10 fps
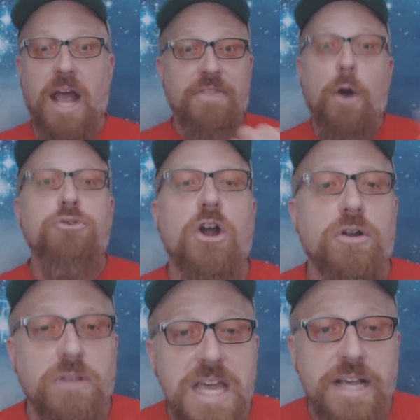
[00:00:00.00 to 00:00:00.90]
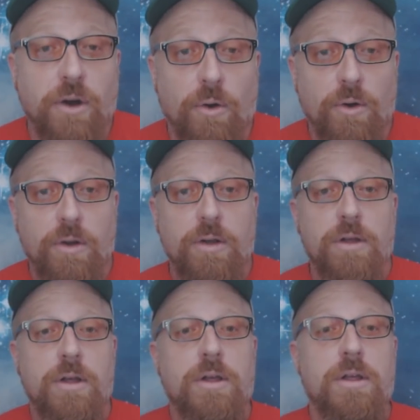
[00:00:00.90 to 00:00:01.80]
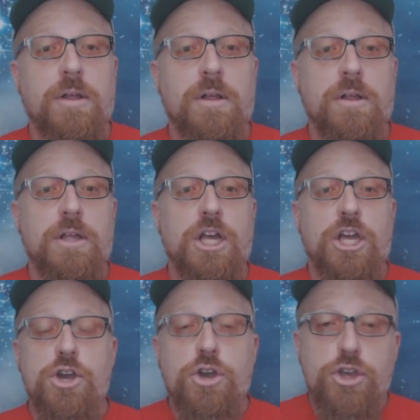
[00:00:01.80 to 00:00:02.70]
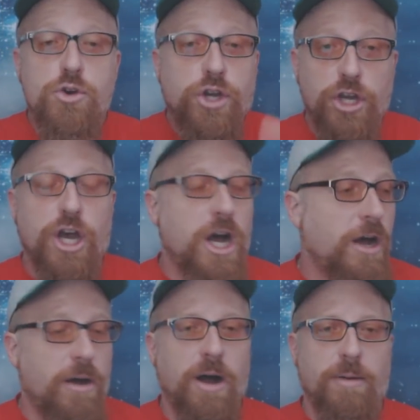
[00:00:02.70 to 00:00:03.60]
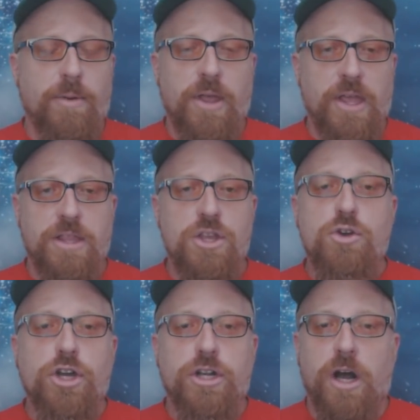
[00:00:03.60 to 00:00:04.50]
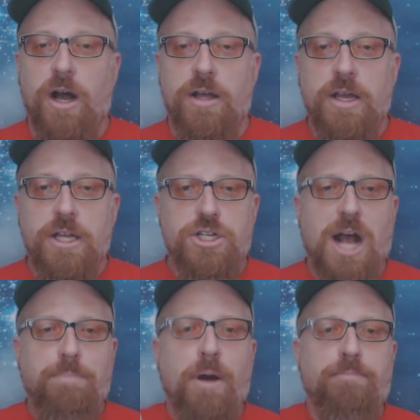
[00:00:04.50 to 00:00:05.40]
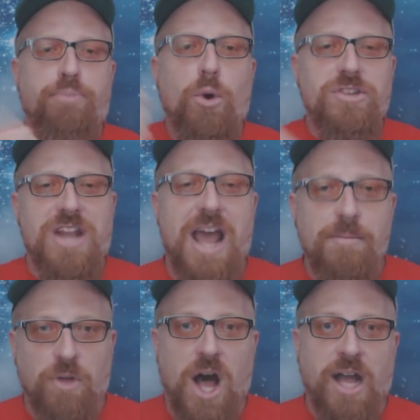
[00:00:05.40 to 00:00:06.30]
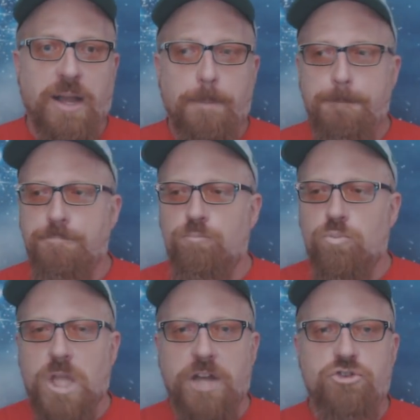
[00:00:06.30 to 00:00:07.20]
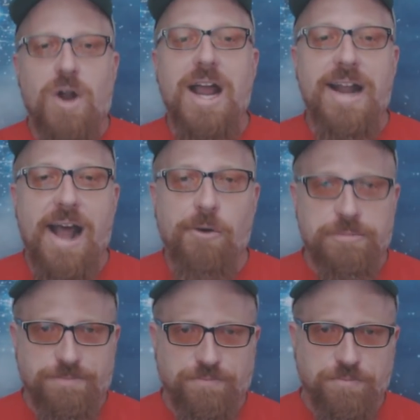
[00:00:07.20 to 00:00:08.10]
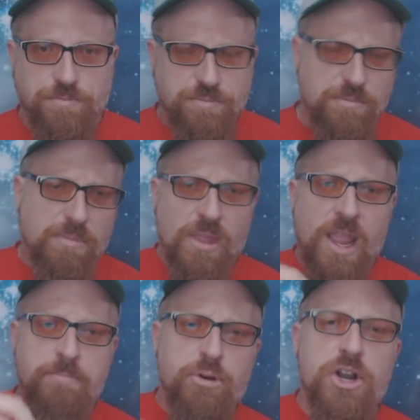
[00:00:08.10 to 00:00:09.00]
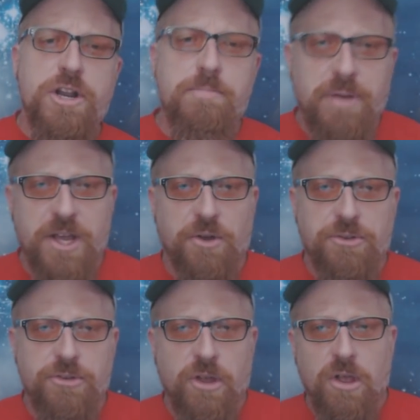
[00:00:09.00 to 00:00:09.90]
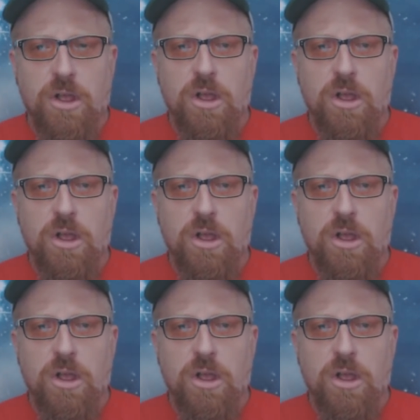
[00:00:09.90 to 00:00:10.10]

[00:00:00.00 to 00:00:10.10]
And those aren't illegal. You could chop up poison hemlock and dry it out and put it in pills,